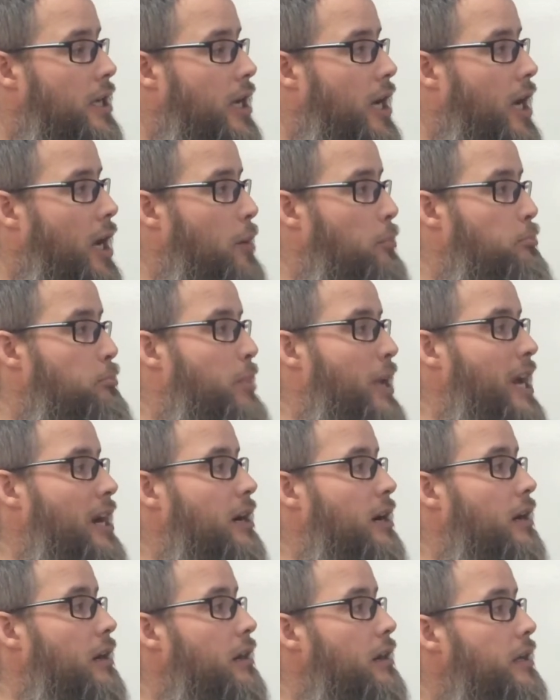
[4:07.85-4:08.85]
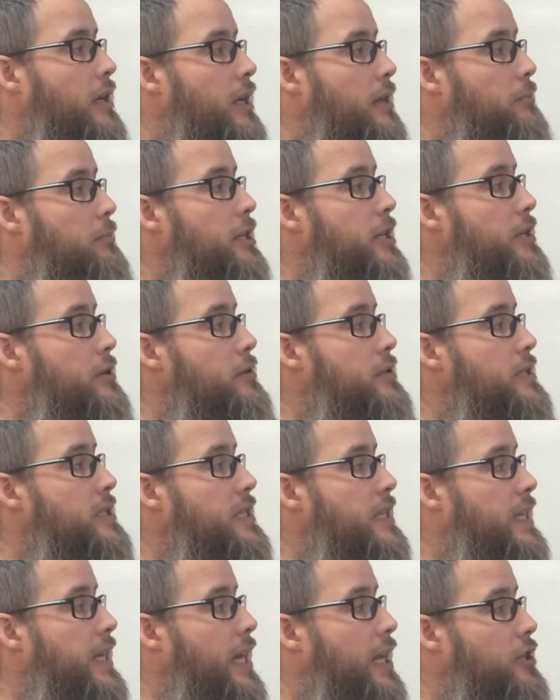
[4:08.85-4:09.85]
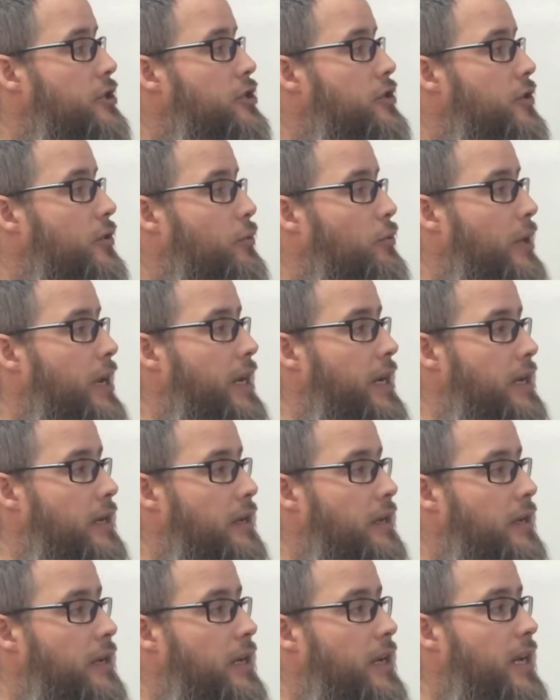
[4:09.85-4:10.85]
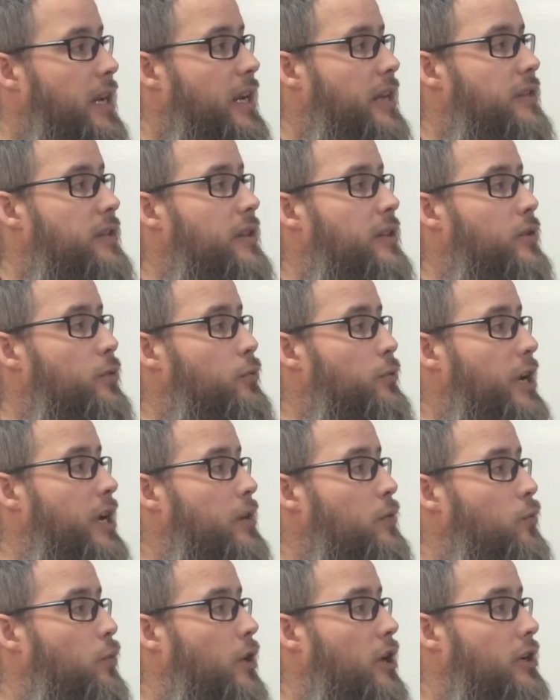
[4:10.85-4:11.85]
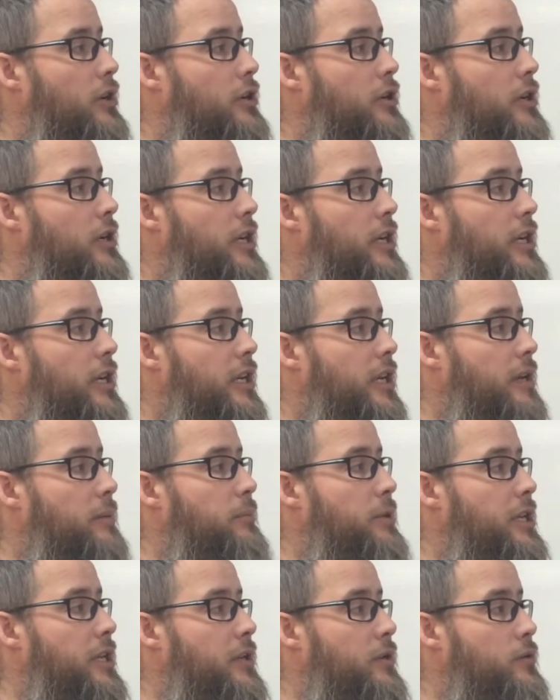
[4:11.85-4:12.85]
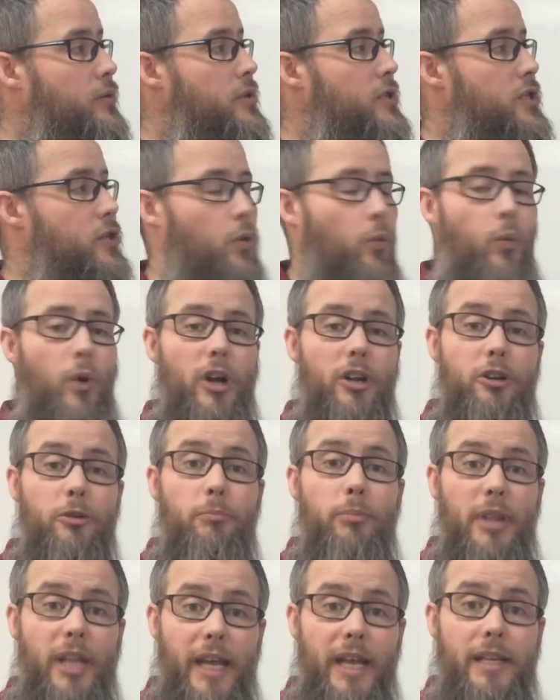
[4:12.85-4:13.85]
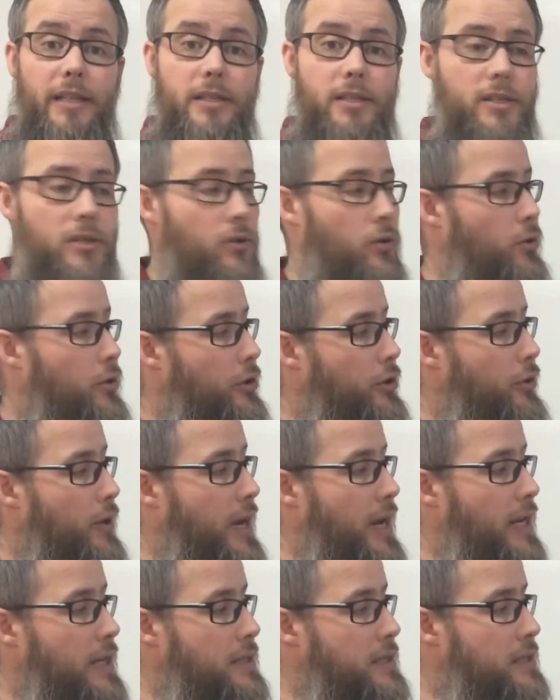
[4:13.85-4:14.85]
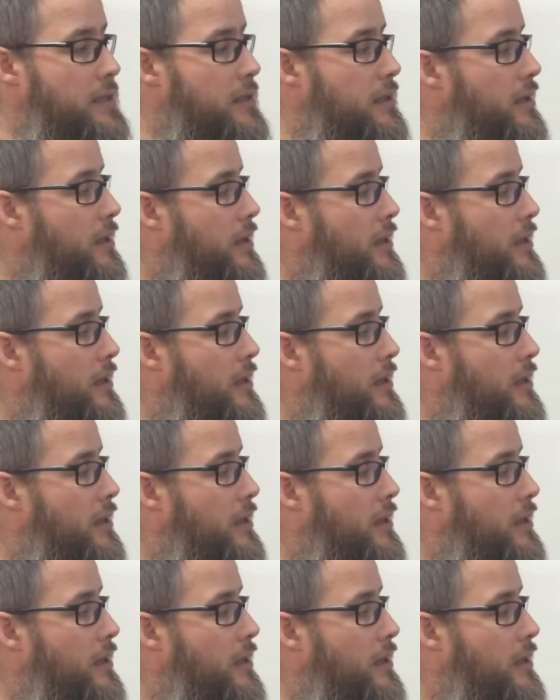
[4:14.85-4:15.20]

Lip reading: A barrel can be used to catch the rain, and then the rainwater can be used to water plants or grass.